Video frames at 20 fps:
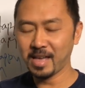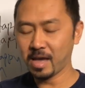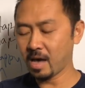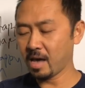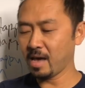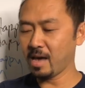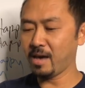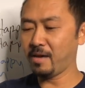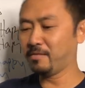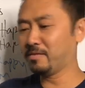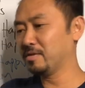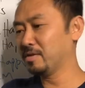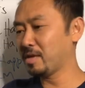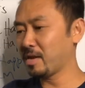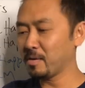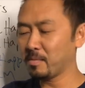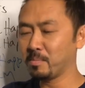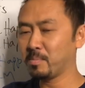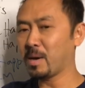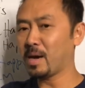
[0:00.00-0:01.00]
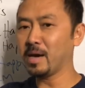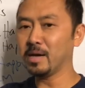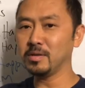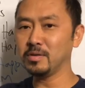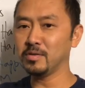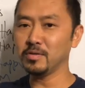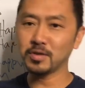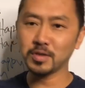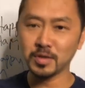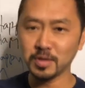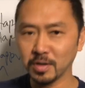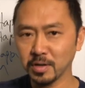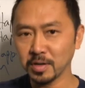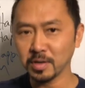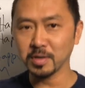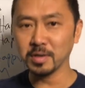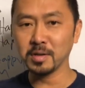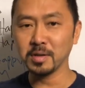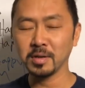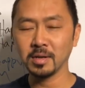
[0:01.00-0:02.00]
I have to, like, buy a new
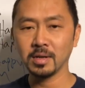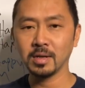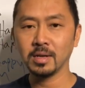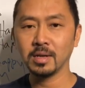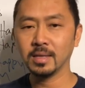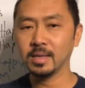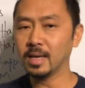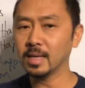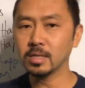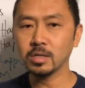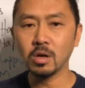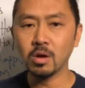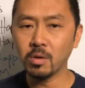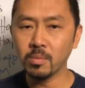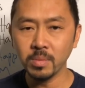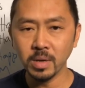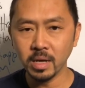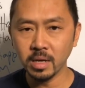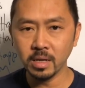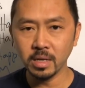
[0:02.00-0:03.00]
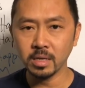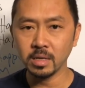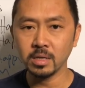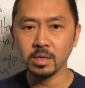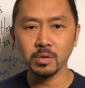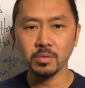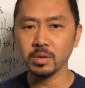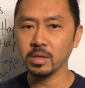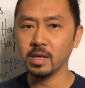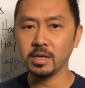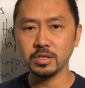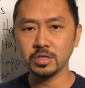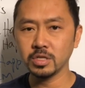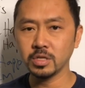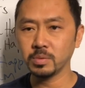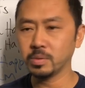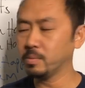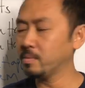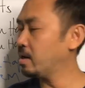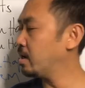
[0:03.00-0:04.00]
shirt. That's all money. Your
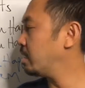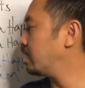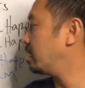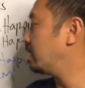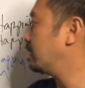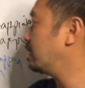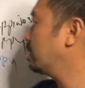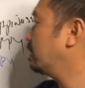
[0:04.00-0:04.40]
relationship's money,